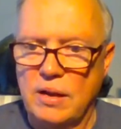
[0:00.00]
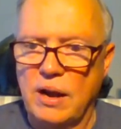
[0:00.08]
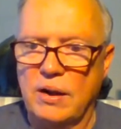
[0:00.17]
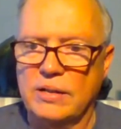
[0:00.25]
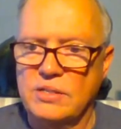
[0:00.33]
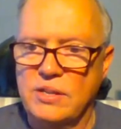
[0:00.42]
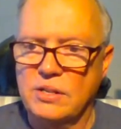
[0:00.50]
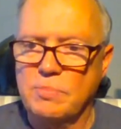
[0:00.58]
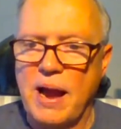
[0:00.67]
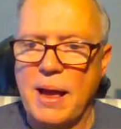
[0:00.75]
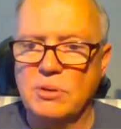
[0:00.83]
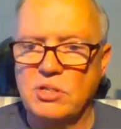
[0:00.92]
There it is.
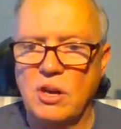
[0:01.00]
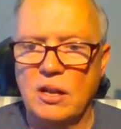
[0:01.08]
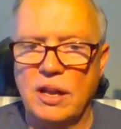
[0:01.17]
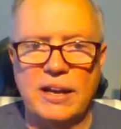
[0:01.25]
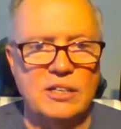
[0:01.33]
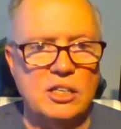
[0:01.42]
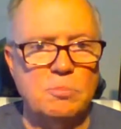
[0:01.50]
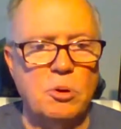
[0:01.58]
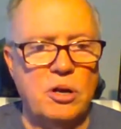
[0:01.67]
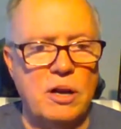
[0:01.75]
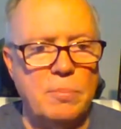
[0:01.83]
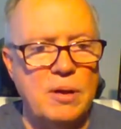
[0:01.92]
There's my Amazon link. I just
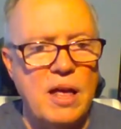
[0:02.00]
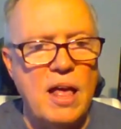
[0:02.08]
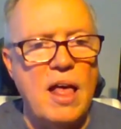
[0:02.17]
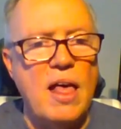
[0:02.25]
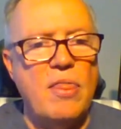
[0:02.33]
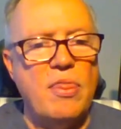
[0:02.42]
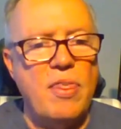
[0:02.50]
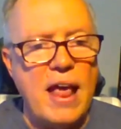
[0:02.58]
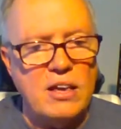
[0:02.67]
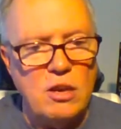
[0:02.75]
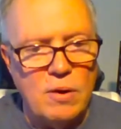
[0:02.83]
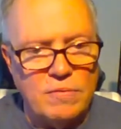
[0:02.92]
put it up.
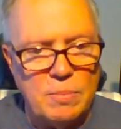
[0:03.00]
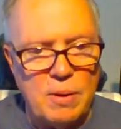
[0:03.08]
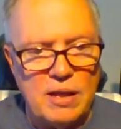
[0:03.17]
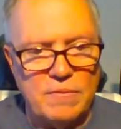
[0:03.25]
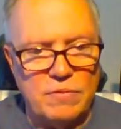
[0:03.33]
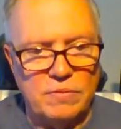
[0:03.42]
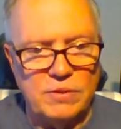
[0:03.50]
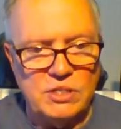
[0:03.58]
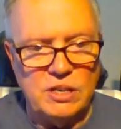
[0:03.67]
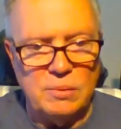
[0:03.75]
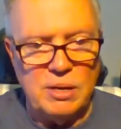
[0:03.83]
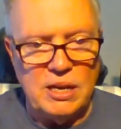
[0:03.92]
Thank you, everybody, for
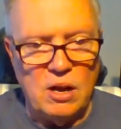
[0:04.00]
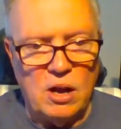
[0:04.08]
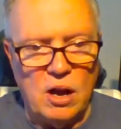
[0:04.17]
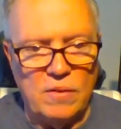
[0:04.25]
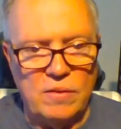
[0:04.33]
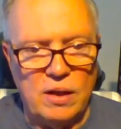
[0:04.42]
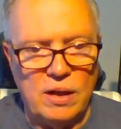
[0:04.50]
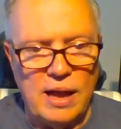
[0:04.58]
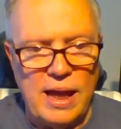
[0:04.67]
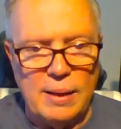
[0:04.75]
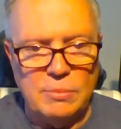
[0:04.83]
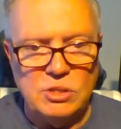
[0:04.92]
visiting me on
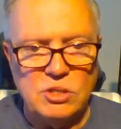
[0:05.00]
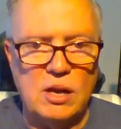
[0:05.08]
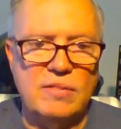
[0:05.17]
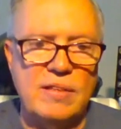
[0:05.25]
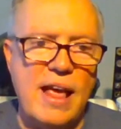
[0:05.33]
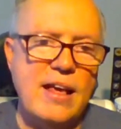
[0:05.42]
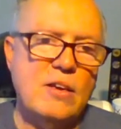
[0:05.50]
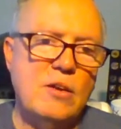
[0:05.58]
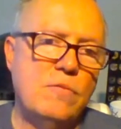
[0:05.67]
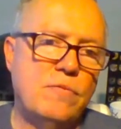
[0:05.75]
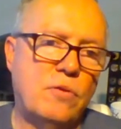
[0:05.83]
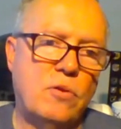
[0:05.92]
Amazon.
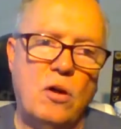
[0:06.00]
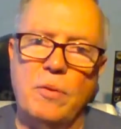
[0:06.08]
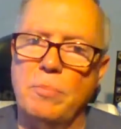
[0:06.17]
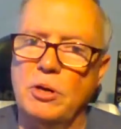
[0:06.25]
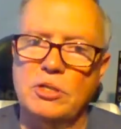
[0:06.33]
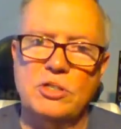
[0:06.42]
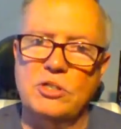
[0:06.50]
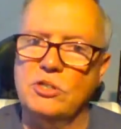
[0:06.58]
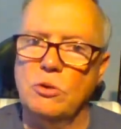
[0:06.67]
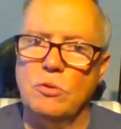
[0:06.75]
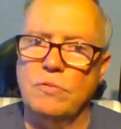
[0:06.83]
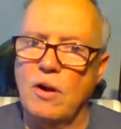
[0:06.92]
Thank you for all the
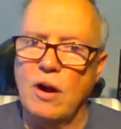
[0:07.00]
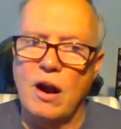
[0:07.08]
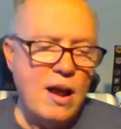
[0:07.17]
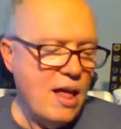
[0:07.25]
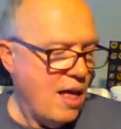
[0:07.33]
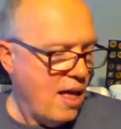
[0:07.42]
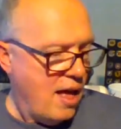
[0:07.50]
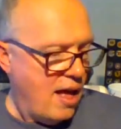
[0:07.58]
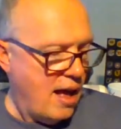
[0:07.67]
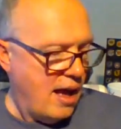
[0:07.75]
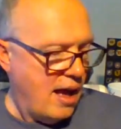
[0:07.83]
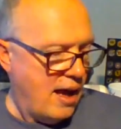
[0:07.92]
purchases so far.
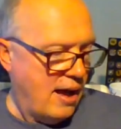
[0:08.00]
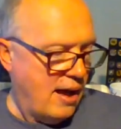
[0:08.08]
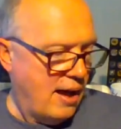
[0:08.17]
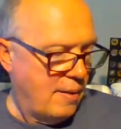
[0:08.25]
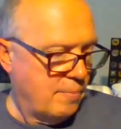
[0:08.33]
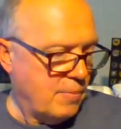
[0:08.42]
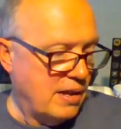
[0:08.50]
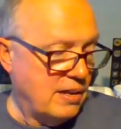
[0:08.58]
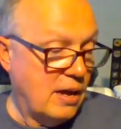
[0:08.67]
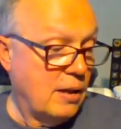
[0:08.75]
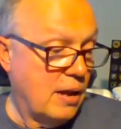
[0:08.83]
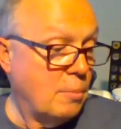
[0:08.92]

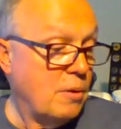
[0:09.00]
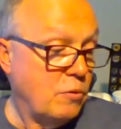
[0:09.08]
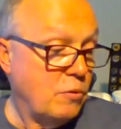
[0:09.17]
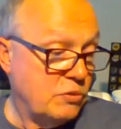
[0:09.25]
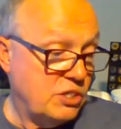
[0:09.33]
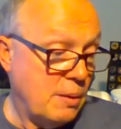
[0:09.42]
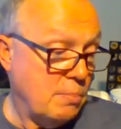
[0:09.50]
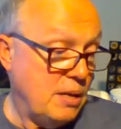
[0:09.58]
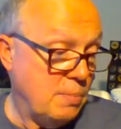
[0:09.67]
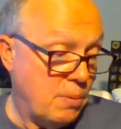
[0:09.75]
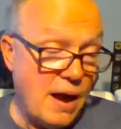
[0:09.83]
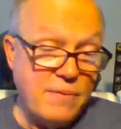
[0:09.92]
A number of you have sent
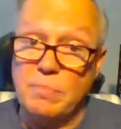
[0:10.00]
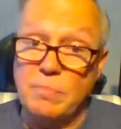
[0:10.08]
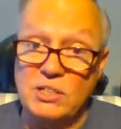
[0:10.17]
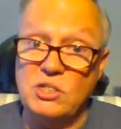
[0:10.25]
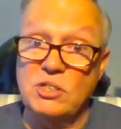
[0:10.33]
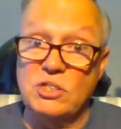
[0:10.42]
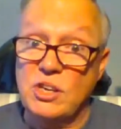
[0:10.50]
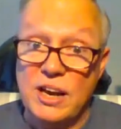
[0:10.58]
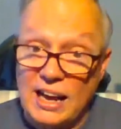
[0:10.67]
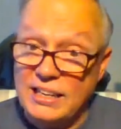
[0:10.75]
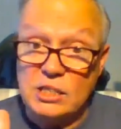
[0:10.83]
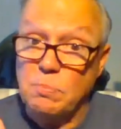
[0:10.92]
me private messages
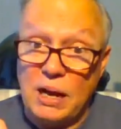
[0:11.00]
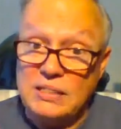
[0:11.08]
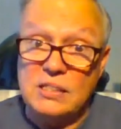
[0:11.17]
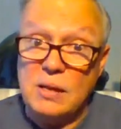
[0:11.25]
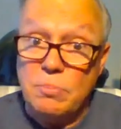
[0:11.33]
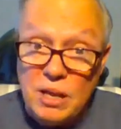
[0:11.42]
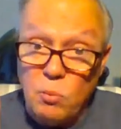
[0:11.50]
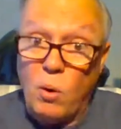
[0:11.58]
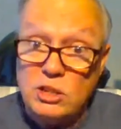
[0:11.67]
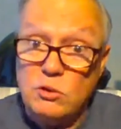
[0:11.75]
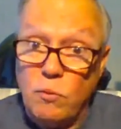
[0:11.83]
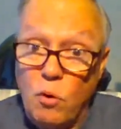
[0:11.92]
saying, I just bought something,
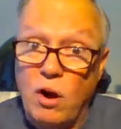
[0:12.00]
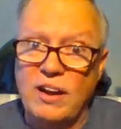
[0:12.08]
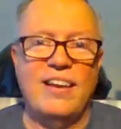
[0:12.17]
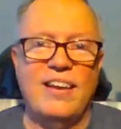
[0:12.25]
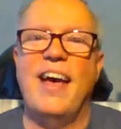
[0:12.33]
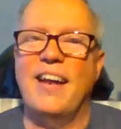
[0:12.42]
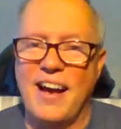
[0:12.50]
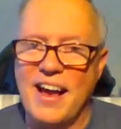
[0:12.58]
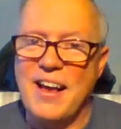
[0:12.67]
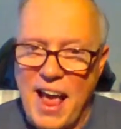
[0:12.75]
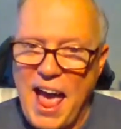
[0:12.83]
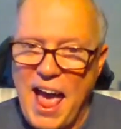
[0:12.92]
watch for it, and
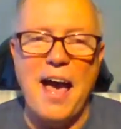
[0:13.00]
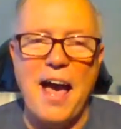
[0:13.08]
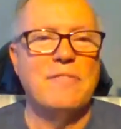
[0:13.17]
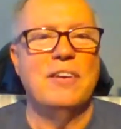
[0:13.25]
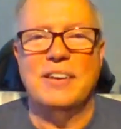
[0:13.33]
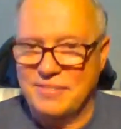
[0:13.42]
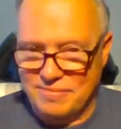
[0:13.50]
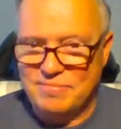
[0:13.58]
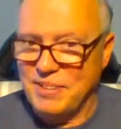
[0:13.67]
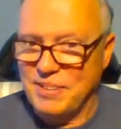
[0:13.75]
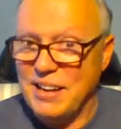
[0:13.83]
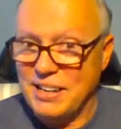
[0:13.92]
I have, and
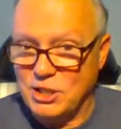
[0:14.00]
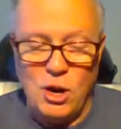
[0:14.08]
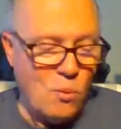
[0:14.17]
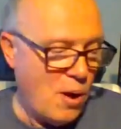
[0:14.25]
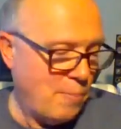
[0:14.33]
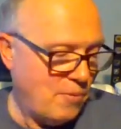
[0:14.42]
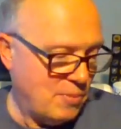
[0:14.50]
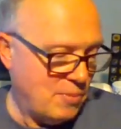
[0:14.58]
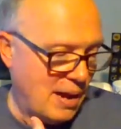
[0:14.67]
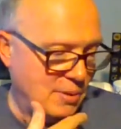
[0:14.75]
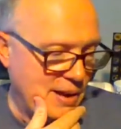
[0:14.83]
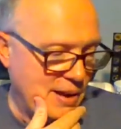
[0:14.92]
they show up from
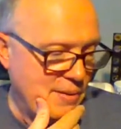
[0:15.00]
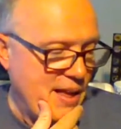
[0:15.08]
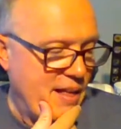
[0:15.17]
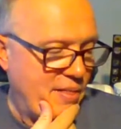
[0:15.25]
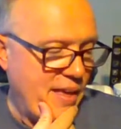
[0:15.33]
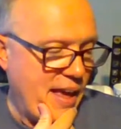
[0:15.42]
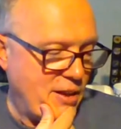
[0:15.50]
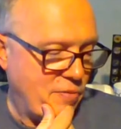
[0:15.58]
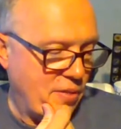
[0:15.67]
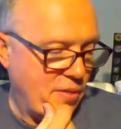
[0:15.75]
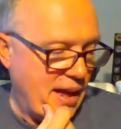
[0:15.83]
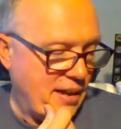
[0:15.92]
time to time. Thank
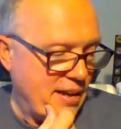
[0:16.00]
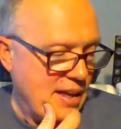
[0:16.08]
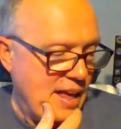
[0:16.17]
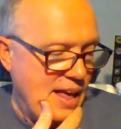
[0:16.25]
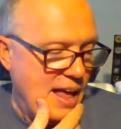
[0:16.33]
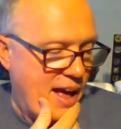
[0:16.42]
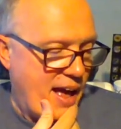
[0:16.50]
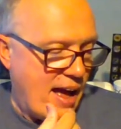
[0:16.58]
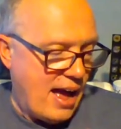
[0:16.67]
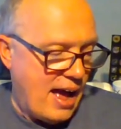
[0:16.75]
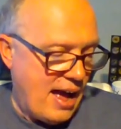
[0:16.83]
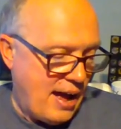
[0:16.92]
you for that.
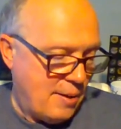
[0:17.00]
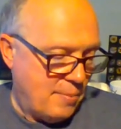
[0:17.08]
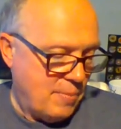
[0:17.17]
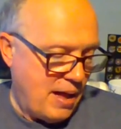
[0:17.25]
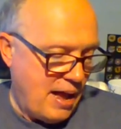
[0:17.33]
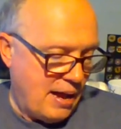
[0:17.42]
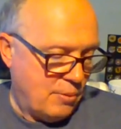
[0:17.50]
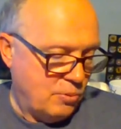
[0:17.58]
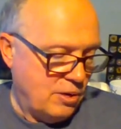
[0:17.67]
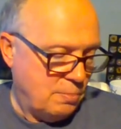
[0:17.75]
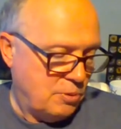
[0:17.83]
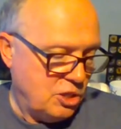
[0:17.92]
I
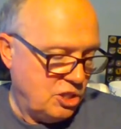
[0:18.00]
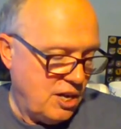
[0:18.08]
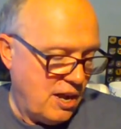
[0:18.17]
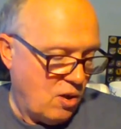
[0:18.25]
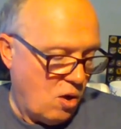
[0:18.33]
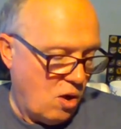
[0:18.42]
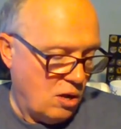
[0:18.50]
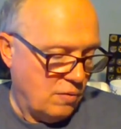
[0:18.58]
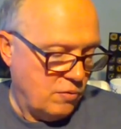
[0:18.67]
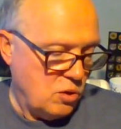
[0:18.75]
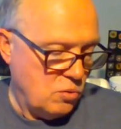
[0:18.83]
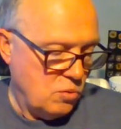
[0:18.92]
really appreciate all
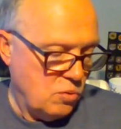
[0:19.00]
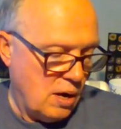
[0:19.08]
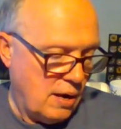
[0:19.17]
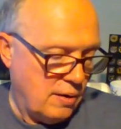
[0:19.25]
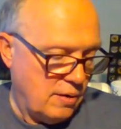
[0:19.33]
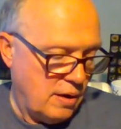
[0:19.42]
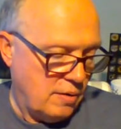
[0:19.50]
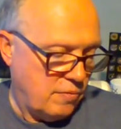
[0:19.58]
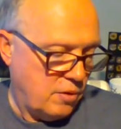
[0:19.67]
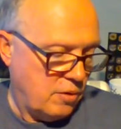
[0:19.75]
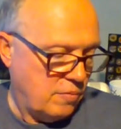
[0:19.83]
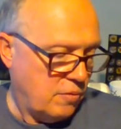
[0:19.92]
of you
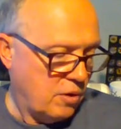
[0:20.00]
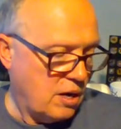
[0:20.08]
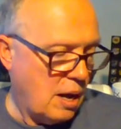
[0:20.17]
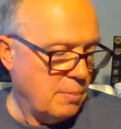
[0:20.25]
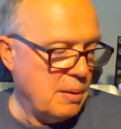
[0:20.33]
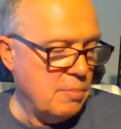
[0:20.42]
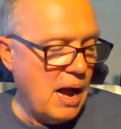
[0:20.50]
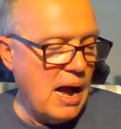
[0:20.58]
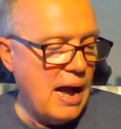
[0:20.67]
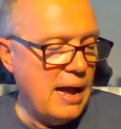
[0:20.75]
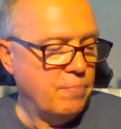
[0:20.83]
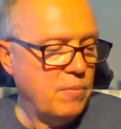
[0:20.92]
for coming
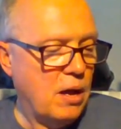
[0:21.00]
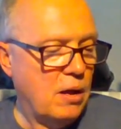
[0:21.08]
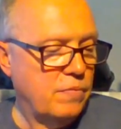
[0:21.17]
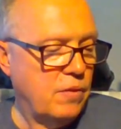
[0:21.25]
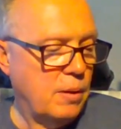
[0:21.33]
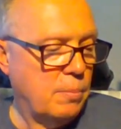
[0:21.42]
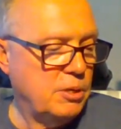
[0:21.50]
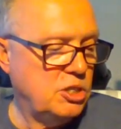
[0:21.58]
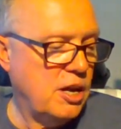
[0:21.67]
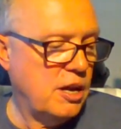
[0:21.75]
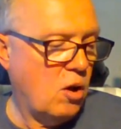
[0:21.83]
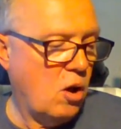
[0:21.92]
by. I
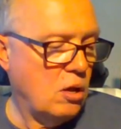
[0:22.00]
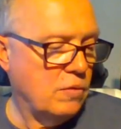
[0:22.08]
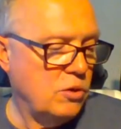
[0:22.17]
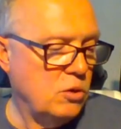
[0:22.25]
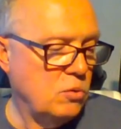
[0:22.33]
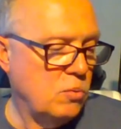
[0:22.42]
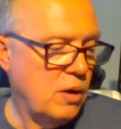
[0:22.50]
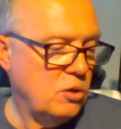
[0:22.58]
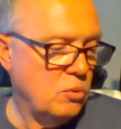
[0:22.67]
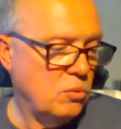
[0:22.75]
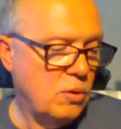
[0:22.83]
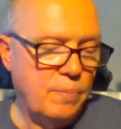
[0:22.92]
appreciate all of you
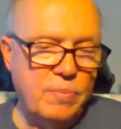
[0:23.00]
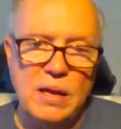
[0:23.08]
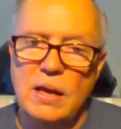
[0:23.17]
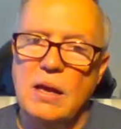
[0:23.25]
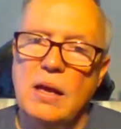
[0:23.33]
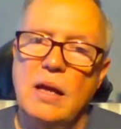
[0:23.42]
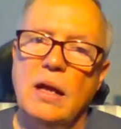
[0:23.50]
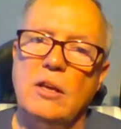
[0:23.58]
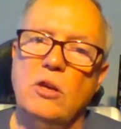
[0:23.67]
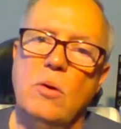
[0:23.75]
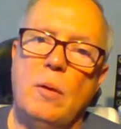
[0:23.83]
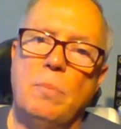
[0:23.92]
when
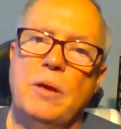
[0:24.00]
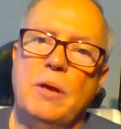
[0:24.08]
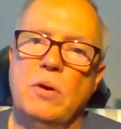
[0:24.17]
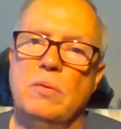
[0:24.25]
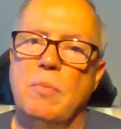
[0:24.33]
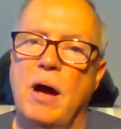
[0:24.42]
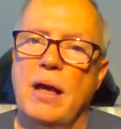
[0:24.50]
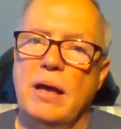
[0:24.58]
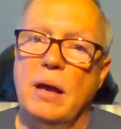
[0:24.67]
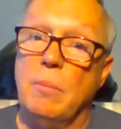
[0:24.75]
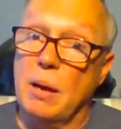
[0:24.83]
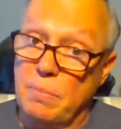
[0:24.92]
you help me with
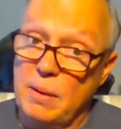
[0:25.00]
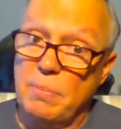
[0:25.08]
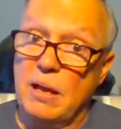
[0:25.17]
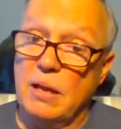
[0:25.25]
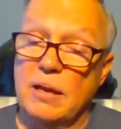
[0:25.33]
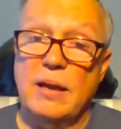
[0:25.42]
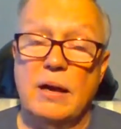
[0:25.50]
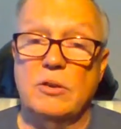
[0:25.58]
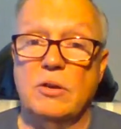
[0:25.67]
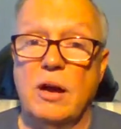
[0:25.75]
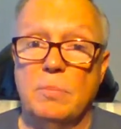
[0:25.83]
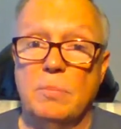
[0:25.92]
my my PayPal
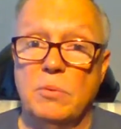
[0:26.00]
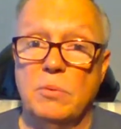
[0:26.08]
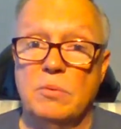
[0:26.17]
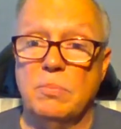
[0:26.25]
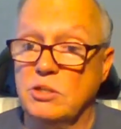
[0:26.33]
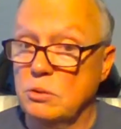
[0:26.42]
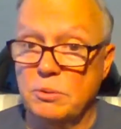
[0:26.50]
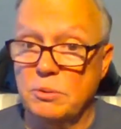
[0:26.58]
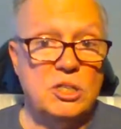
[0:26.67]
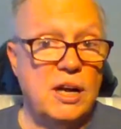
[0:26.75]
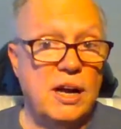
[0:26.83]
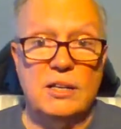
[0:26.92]
account, you help me with my
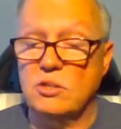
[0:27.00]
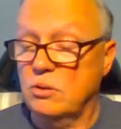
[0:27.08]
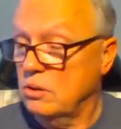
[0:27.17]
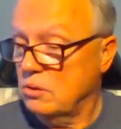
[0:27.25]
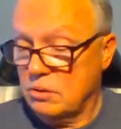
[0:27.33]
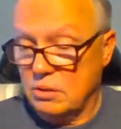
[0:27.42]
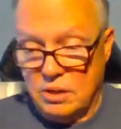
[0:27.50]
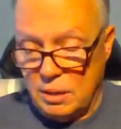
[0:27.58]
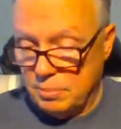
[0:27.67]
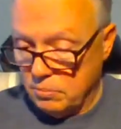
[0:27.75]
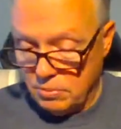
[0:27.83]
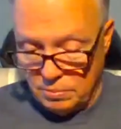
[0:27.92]
Super Chats, or you're
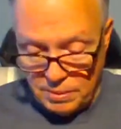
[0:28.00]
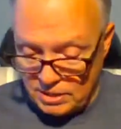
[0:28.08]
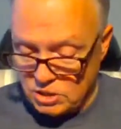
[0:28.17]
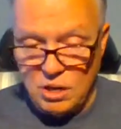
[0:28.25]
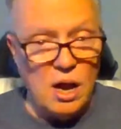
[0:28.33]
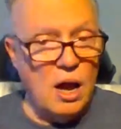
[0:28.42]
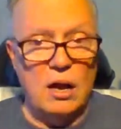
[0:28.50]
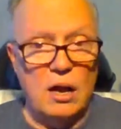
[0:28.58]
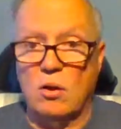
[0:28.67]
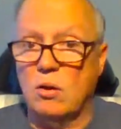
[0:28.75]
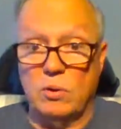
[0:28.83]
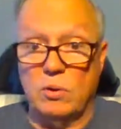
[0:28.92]
helping with
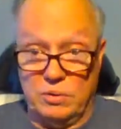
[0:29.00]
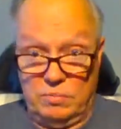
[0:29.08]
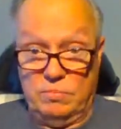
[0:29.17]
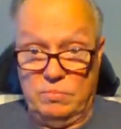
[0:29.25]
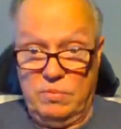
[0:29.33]
Patreon or with